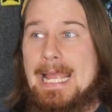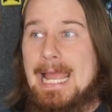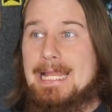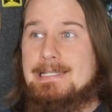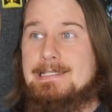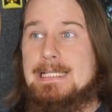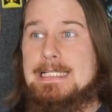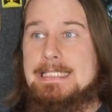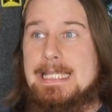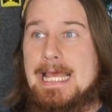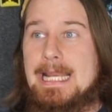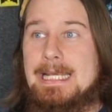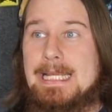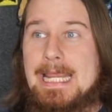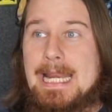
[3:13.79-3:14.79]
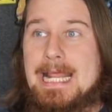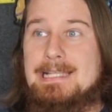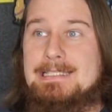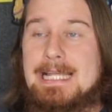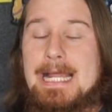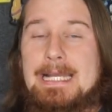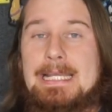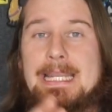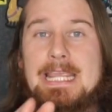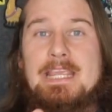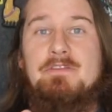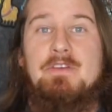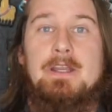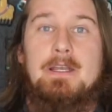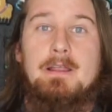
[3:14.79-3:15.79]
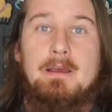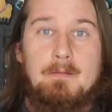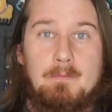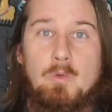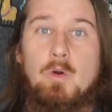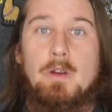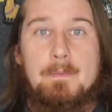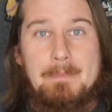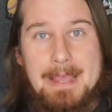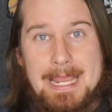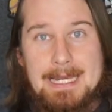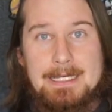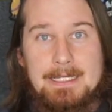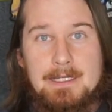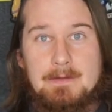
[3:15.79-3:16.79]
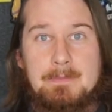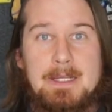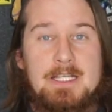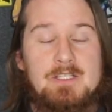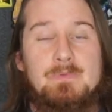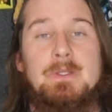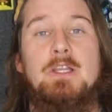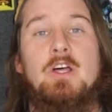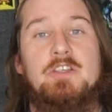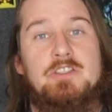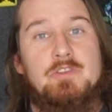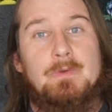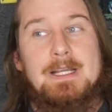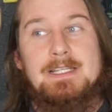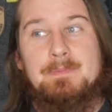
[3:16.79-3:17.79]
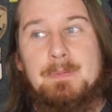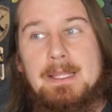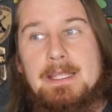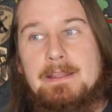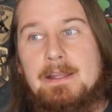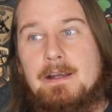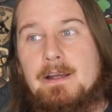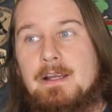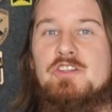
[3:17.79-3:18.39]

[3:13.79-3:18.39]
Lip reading: And since then, it has gotten even more abandoned because we lost the right to play there.